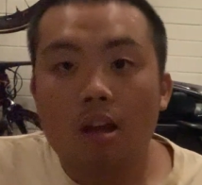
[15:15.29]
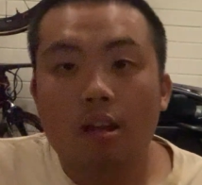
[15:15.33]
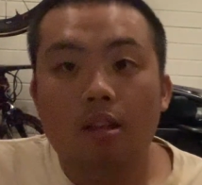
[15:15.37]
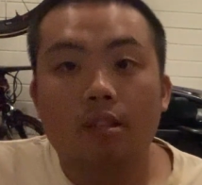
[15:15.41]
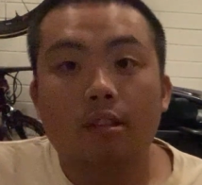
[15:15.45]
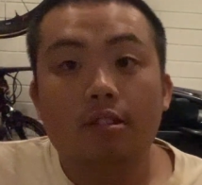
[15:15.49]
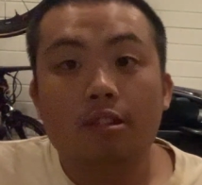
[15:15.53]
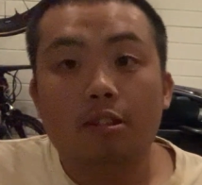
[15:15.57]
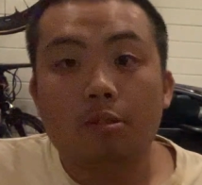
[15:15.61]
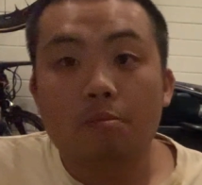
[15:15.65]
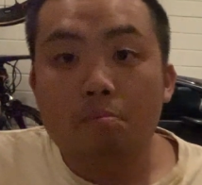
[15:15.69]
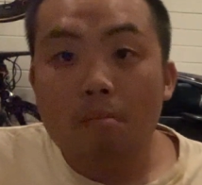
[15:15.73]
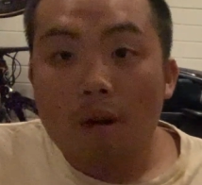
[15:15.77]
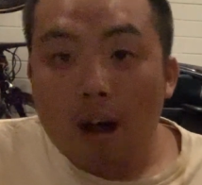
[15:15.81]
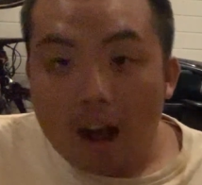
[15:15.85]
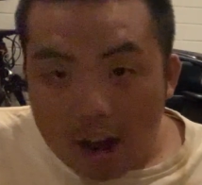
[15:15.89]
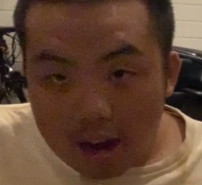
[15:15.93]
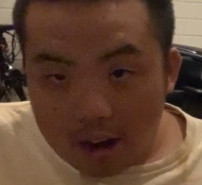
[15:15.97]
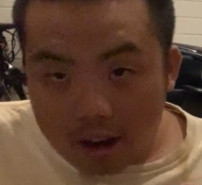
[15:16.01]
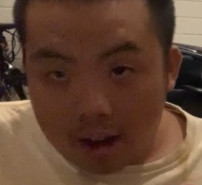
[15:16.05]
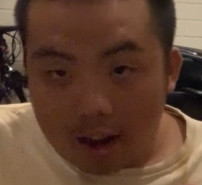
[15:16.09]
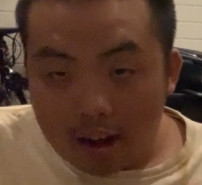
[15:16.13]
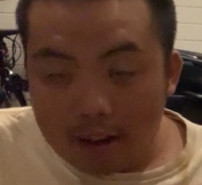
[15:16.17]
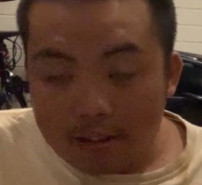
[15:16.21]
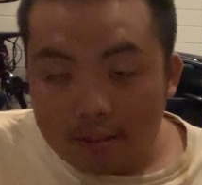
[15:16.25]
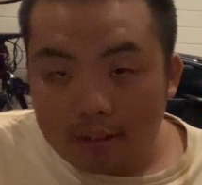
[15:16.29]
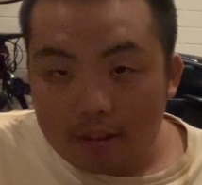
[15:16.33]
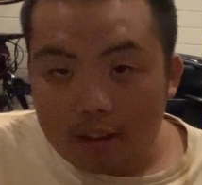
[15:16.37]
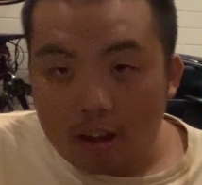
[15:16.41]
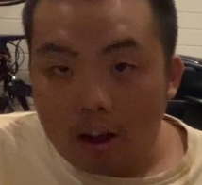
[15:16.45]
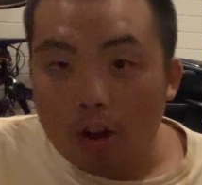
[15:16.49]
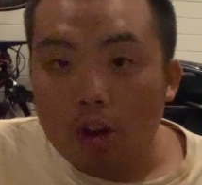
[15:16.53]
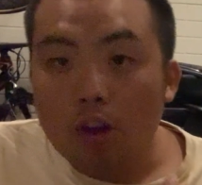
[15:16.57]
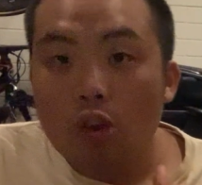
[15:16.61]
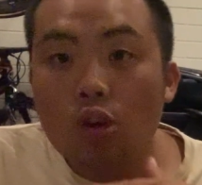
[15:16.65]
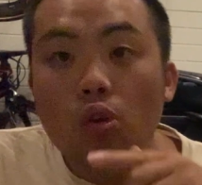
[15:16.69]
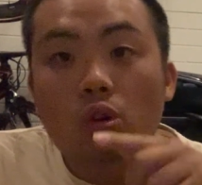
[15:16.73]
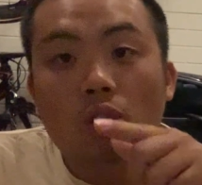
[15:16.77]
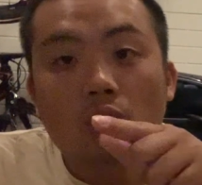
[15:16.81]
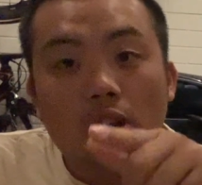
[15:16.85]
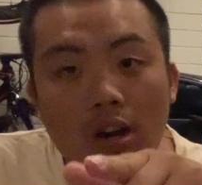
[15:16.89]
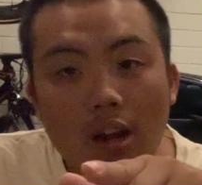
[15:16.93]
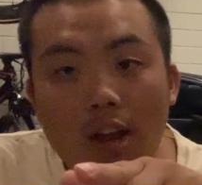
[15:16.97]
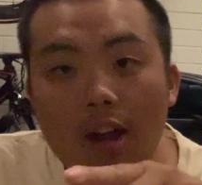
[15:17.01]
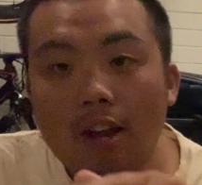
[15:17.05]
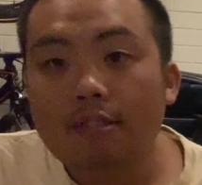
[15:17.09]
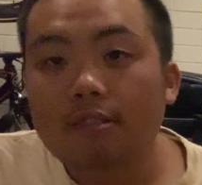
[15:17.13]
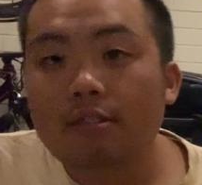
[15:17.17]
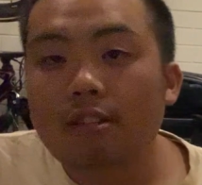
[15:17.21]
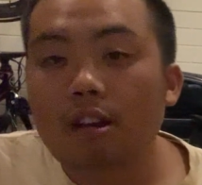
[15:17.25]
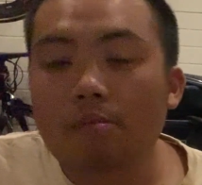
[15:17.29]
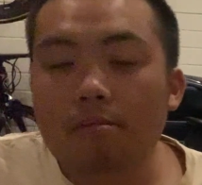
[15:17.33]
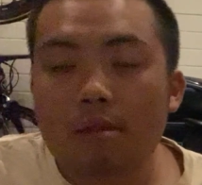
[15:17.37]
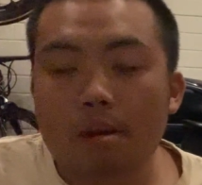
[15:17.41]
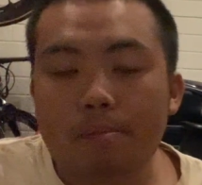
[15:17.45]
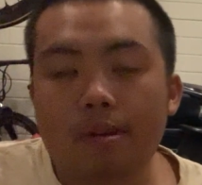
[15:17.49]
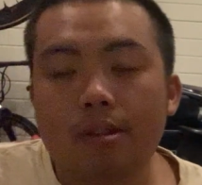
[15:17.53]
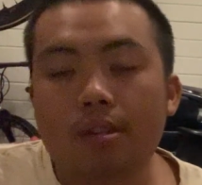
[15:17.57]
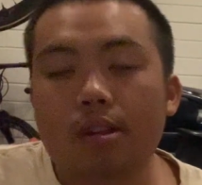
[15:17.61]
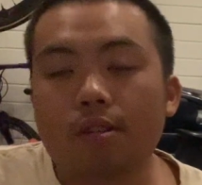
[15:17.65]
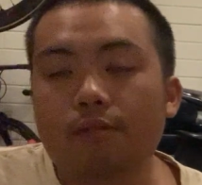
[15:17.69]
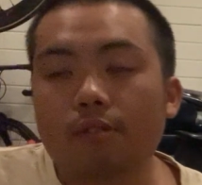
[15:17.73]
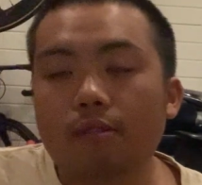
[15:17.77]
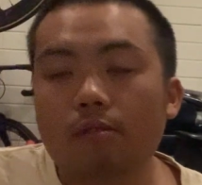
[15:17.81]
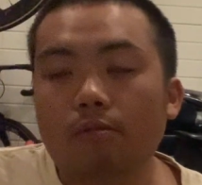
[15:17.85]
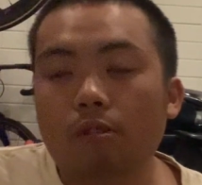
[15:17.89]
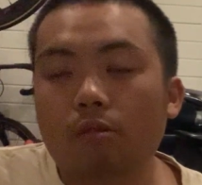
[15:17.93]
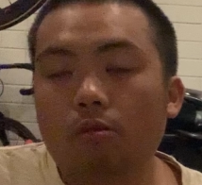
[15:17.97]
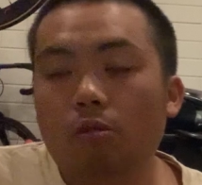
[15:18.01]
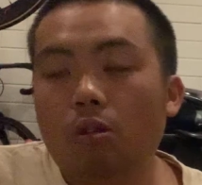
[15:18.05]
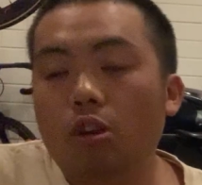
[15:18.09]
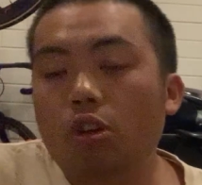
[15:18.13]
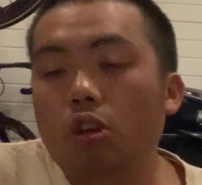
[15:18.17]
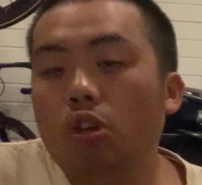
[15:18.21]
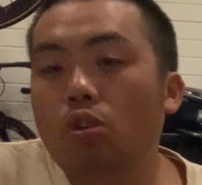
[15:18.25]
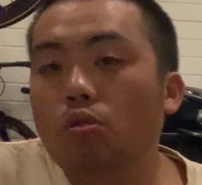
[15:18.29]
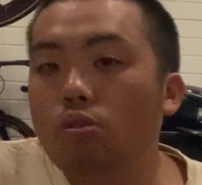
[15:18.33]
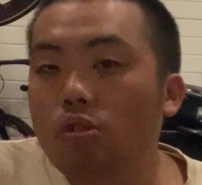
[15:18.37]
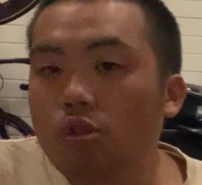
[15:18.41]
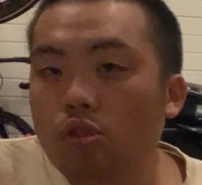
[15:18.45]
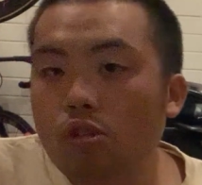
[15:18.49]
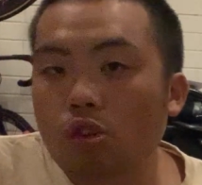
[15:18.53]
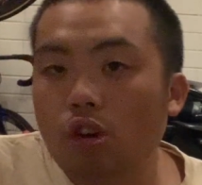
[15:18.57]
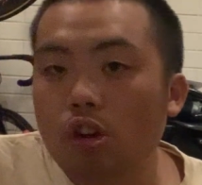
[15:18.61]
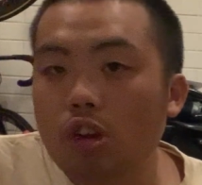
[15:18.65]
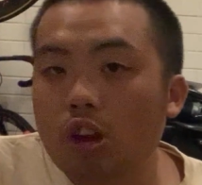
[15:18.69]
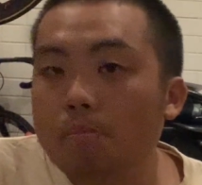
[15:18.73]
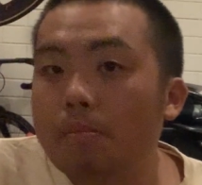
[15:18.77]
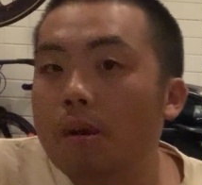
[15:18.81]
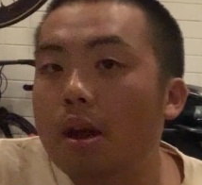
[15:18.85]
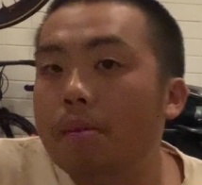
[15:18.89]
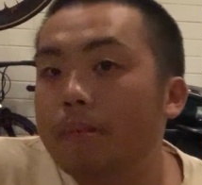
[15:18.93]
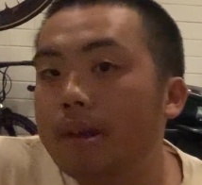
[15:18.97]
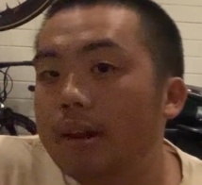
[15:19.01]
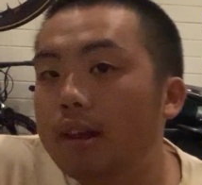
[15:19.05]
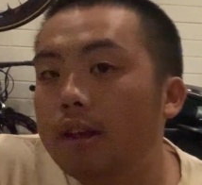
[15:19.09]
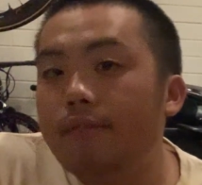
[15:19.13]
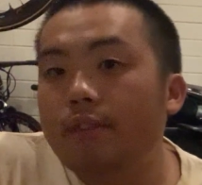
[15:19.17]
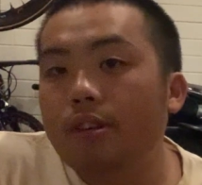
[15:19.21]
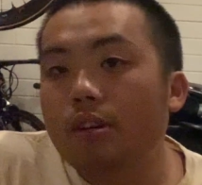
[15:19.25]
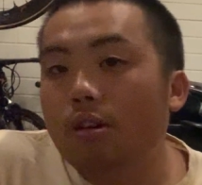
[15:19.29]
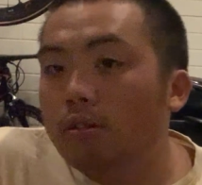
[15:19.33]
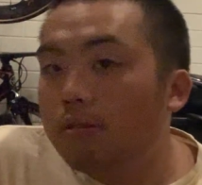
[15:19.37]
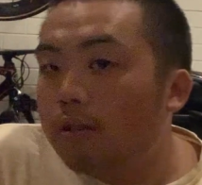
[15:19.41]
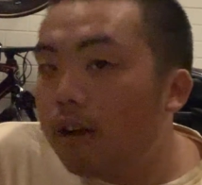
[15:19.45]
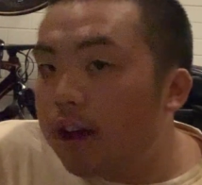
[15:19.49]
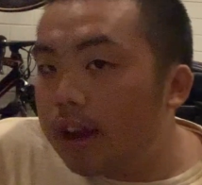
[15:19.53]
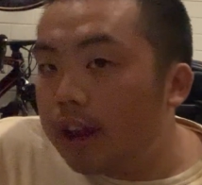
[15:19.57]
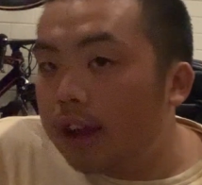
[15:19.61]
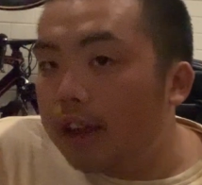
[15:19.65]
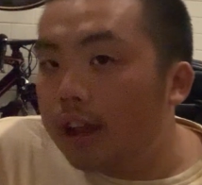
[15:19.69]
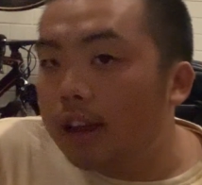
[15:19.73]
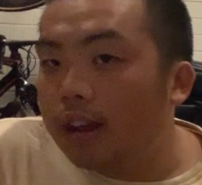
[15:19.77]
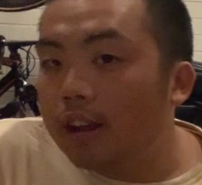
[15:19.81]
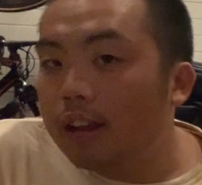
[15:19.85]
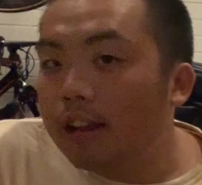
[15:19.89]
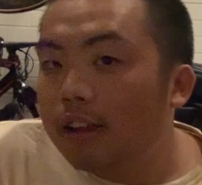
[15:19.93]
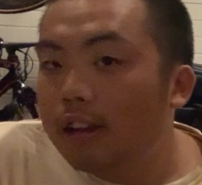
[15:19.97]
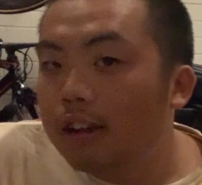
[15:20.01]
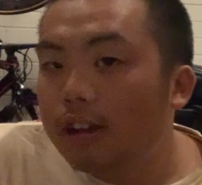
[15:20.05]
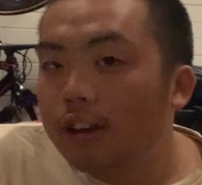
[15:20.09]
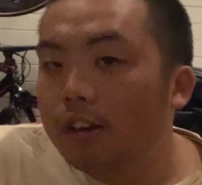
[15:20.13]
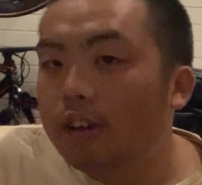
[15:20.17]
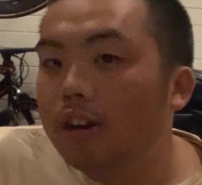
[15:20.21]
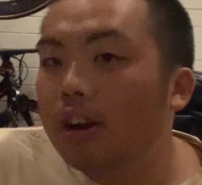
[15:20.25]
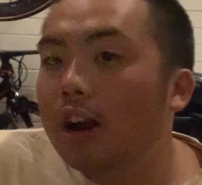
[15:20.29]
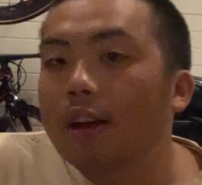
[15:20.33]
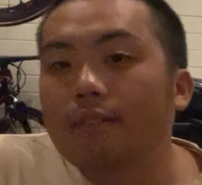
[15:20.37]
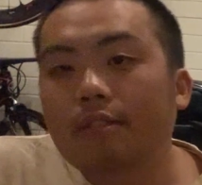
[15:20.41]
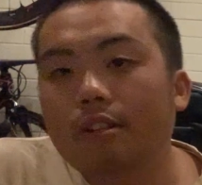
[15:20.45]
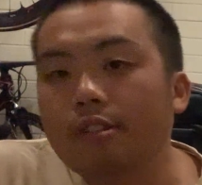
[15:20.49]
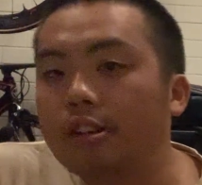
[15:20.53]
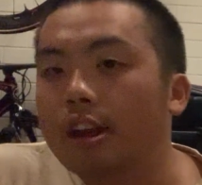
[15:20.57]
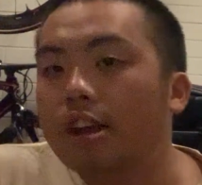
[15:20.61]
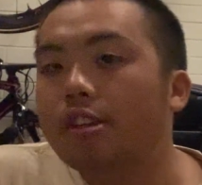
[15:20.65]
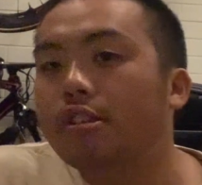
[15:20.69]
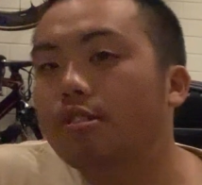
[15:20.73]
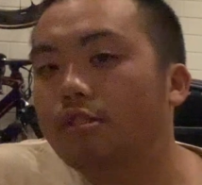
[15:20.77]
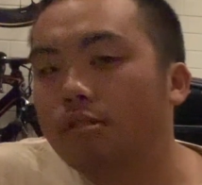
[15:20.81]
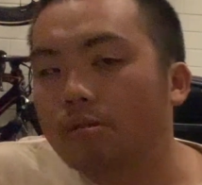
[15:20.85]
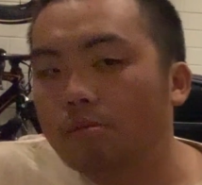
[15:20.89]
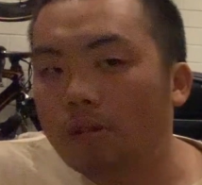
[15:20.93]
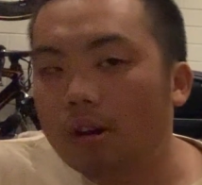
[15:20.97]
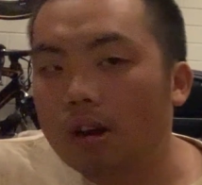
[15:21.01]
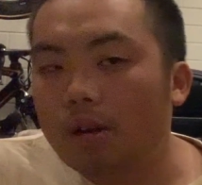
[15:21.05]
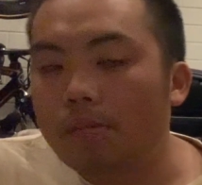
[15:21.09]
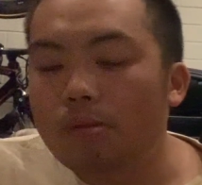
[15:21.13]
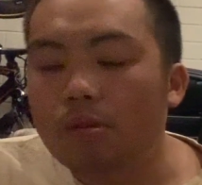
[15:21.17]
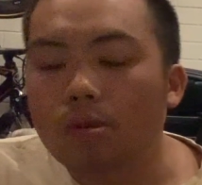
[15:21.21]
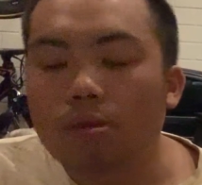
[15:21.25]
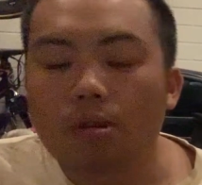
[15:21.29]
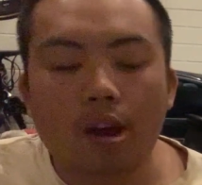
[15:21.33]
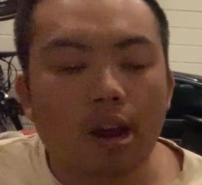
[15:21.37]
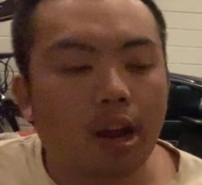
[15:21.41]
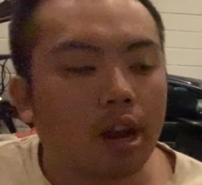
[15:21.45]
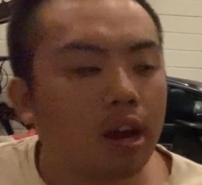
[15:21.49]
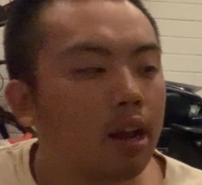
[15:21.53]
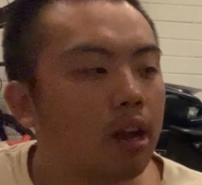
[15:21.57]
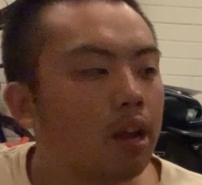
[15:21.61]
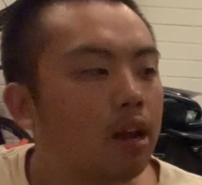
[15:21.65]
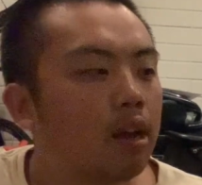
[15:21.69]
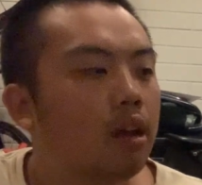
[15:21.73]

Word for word: This is my lifestyle. Your lifestyle might be different from what you enjoy. You might be living it already. You don't have to change it to what I'm doing.